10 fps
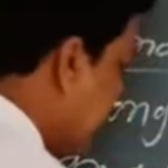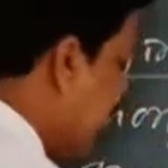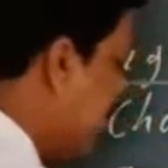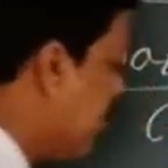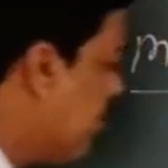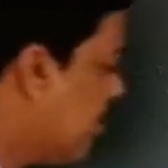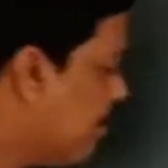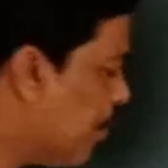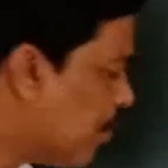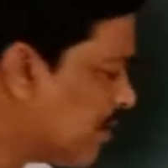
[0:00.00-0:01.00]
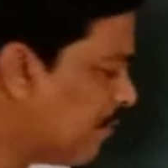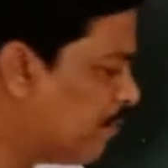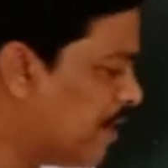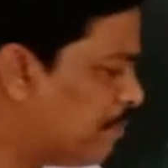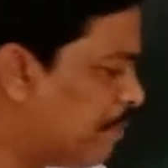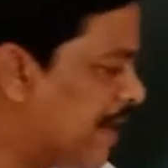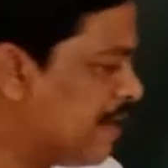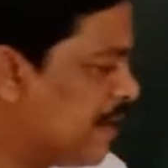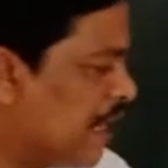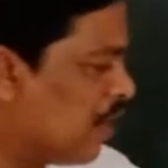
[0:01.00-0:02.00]
So because of 1
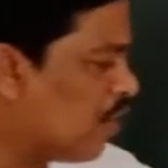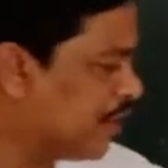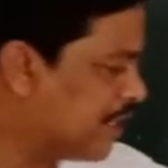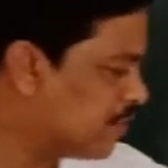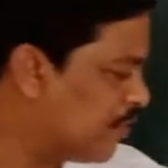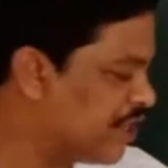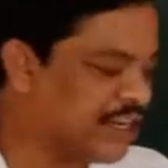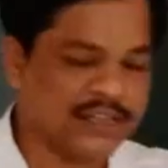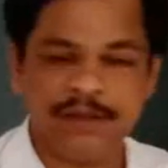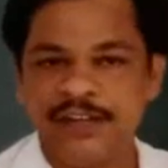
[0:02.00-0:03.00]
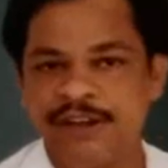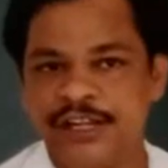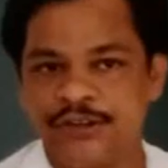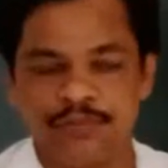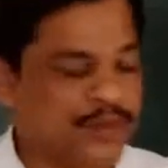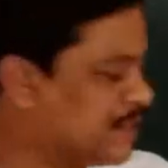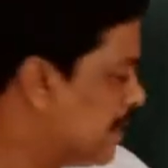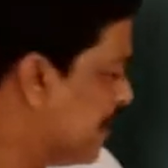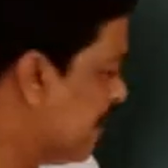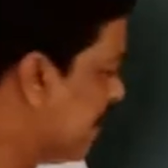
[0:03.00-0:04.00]
penny, cost is going to increase by 20 rupees.
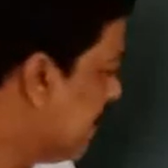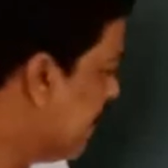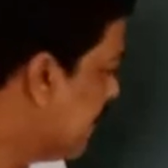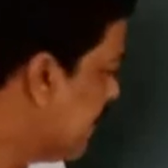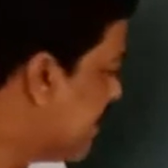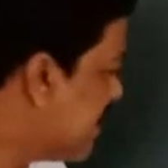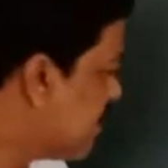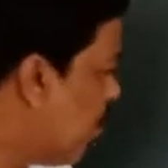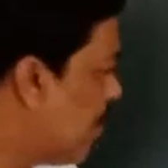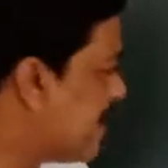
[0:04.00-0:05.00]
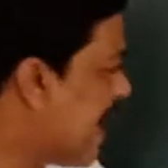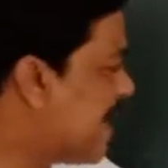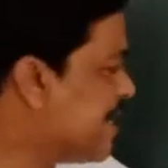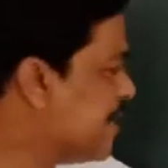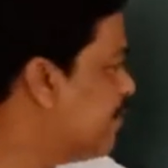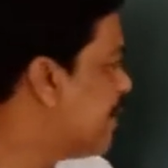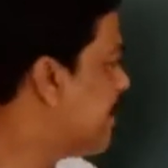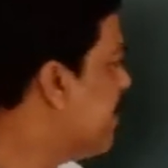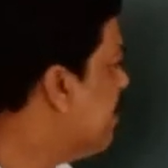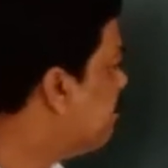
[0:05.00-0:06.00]
This is called as additional
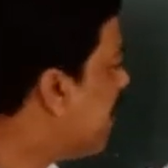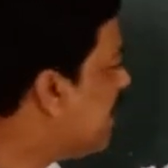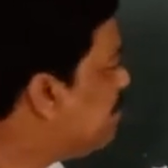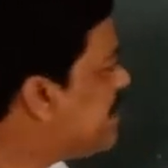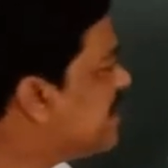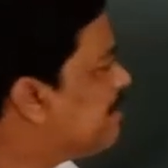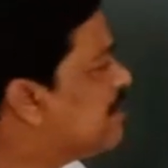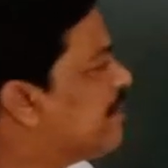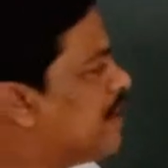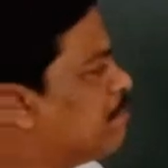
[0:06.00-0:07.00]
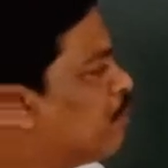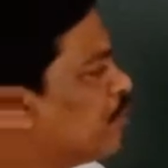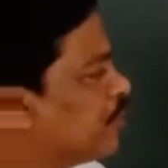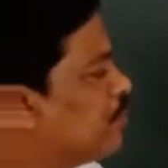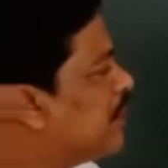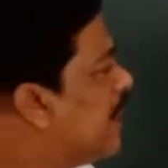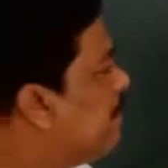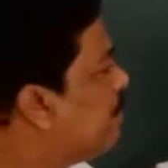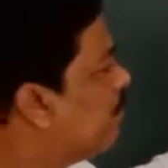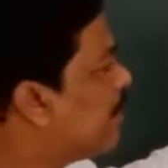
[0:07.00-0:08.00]
unit. Marginal principle is very important. With the
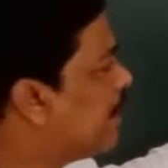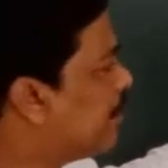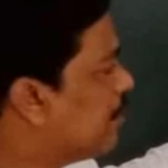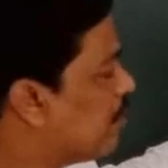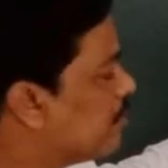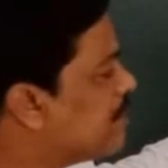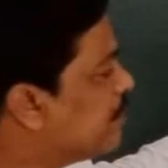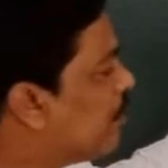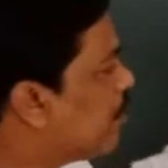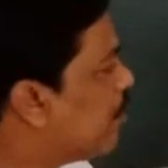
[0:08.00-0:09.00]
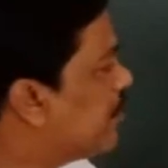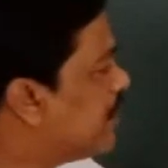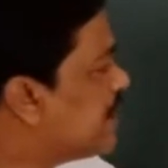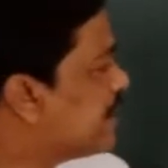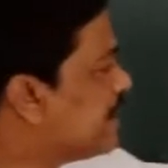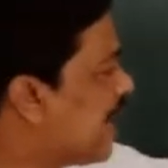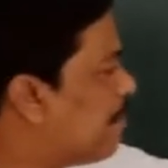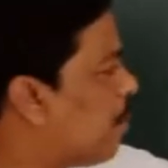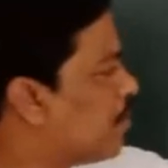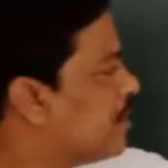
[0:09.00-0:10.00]
help of microeconomics, we are going to discuss
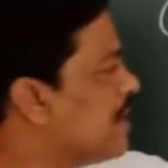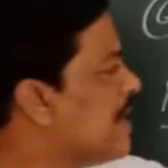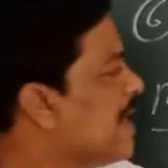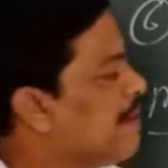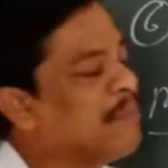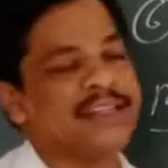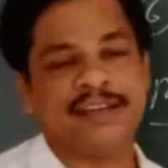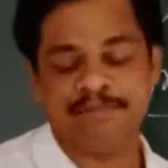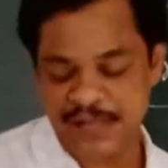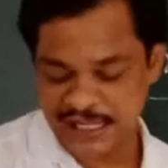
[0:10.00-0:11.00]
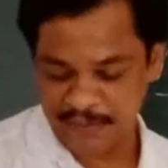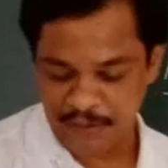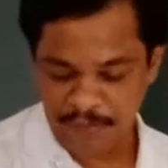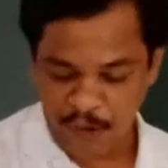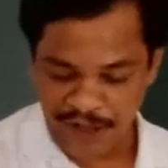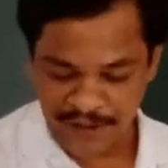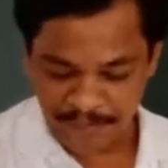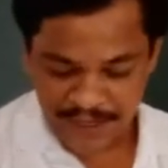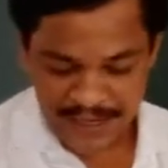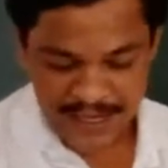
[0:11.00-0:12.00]
about the marginal principle. Point
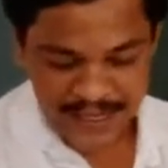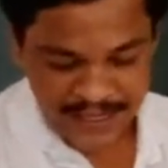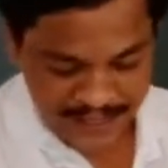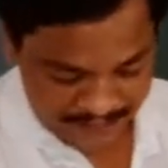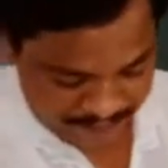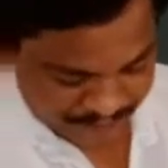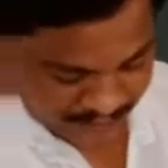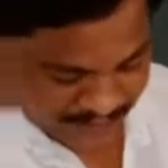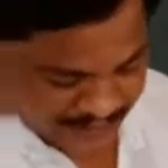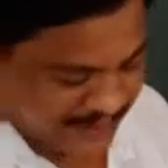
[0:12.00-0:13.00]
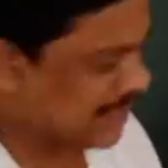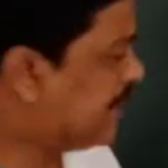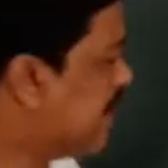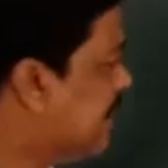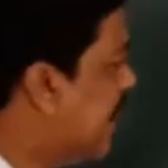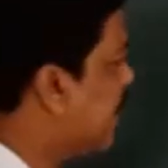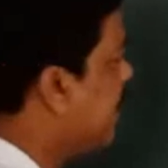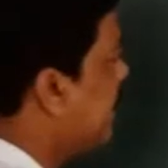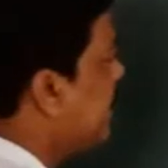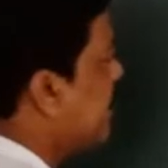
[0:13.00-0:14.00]
number 6 is there.
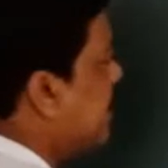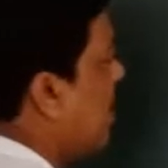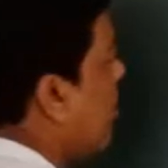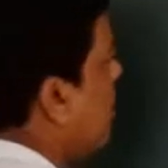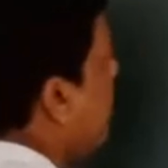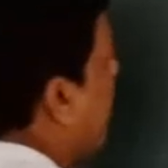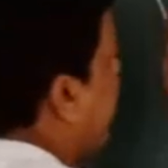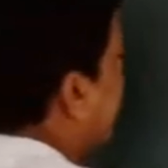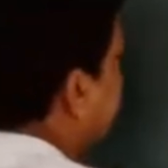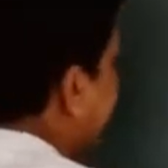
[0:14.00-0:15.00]
Now, point number